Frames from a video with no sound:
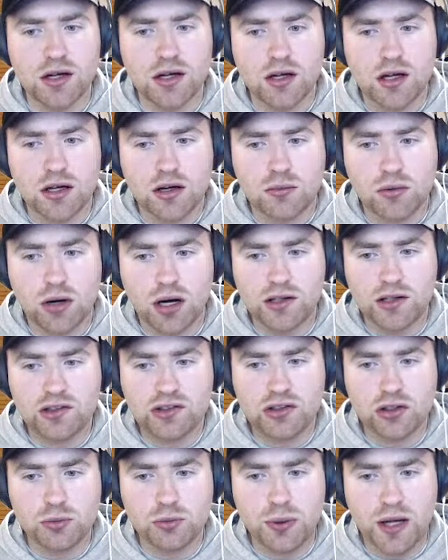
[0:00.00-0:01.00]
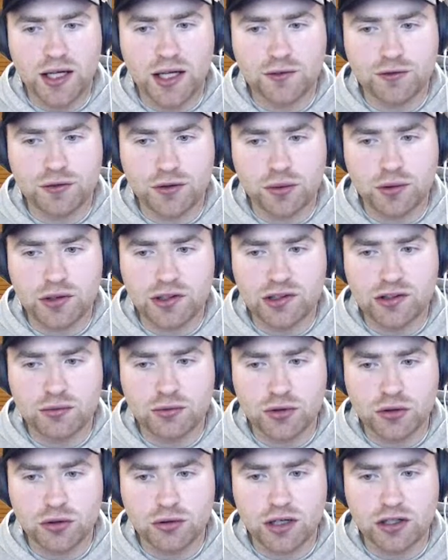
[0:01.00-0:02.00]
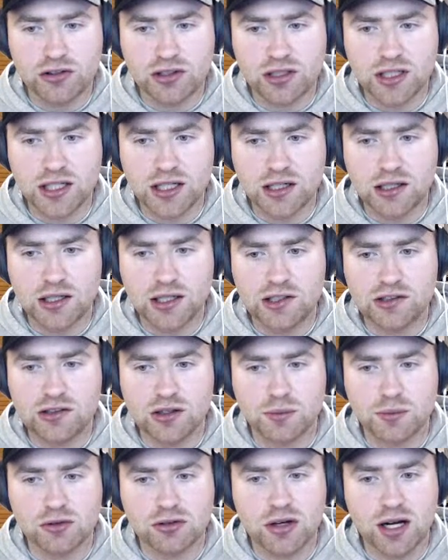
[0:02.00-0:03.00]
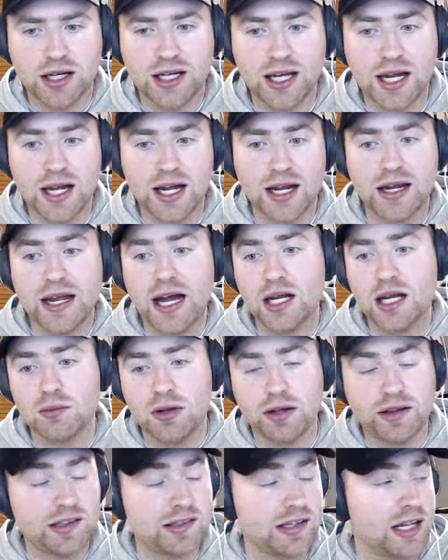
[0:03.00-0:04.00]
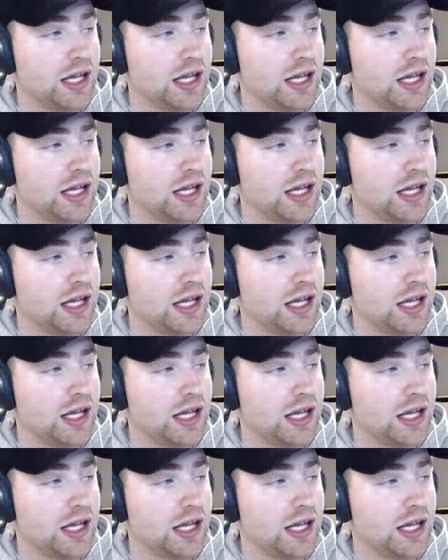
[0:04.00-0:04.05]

Why he's still playing forward is the real question here. Clearly, he's not Petrarca. Yeah, and Callum Blythe, that's another